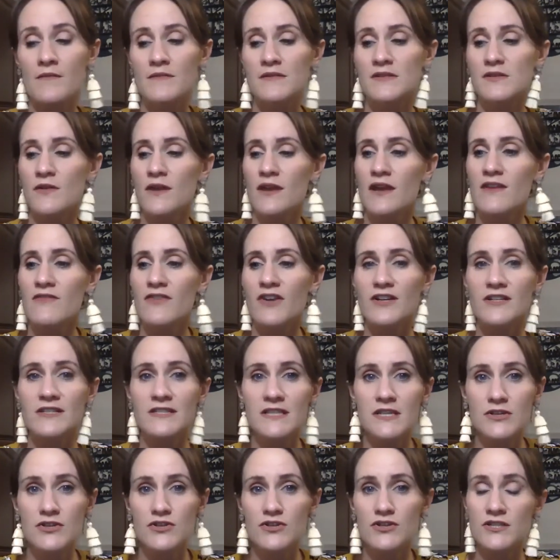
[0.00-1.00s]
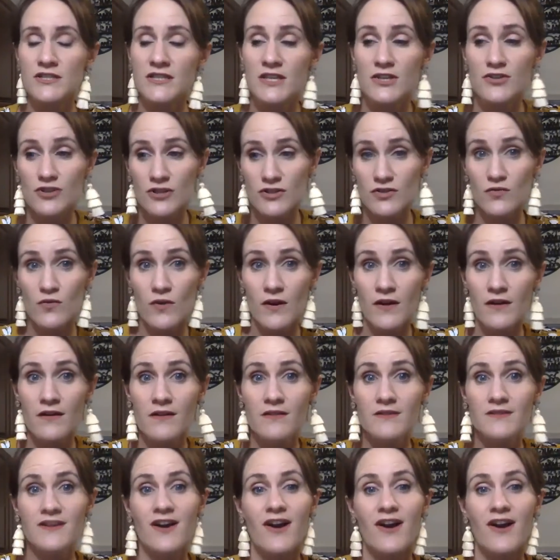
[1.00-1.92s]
So any of our citrus oils